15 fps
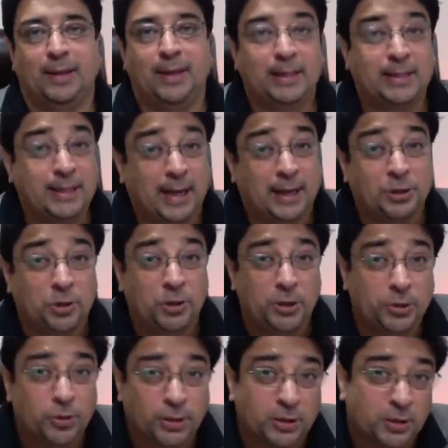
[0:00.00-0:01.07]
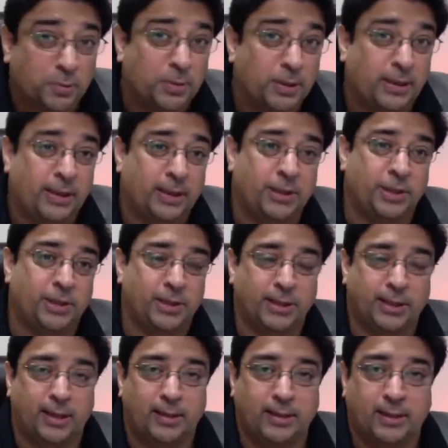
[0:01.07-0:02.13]
It's actually your communication
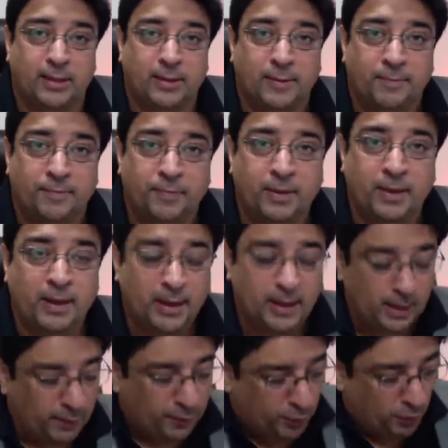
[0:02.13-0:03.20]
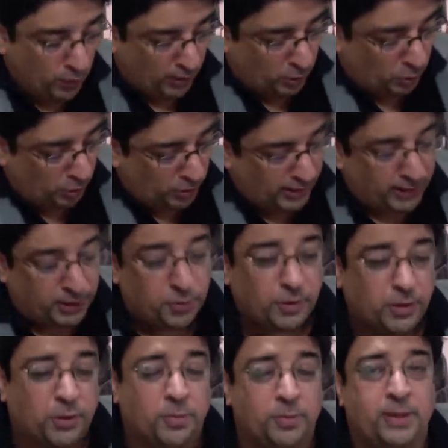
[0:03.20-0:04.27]
skills. If you are good at
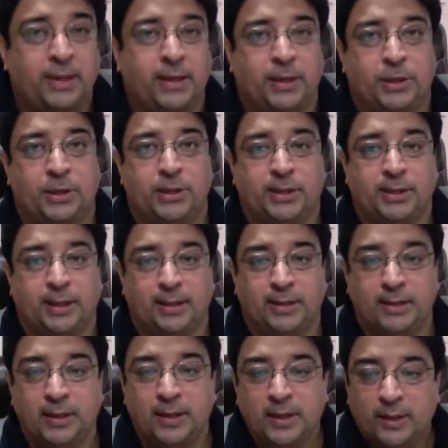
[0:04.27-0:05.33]
your communication skills,